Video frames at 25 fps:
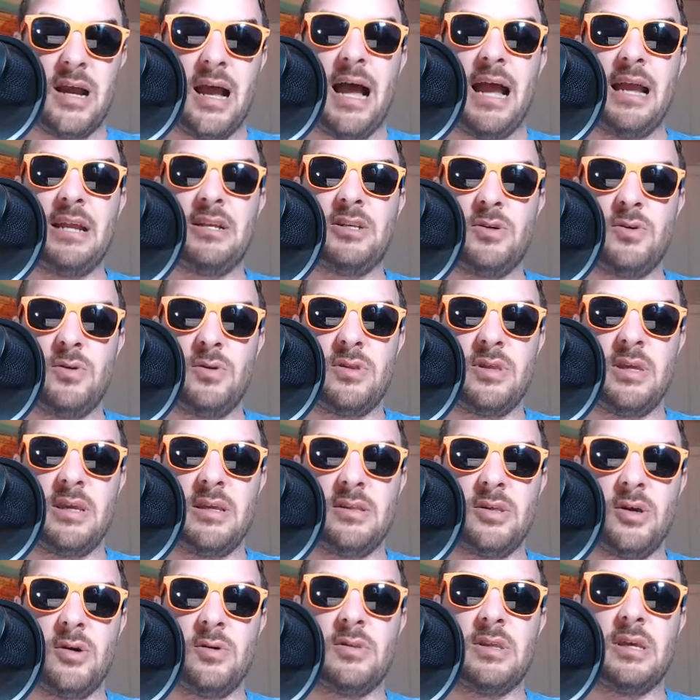I do think,
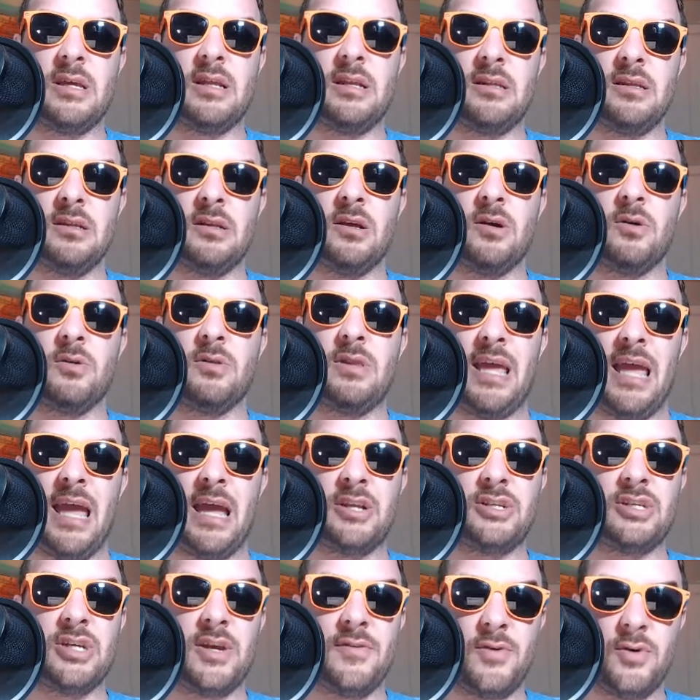though, that, they
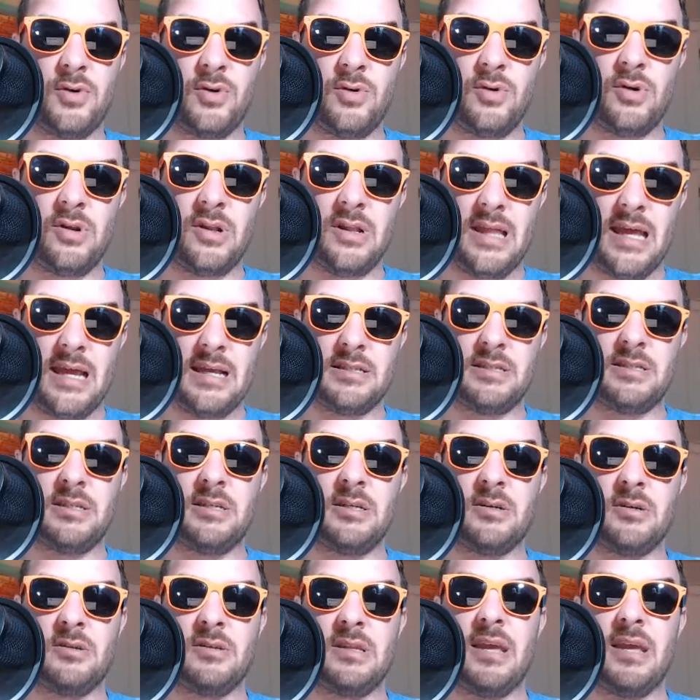had Jeff Okudah last year.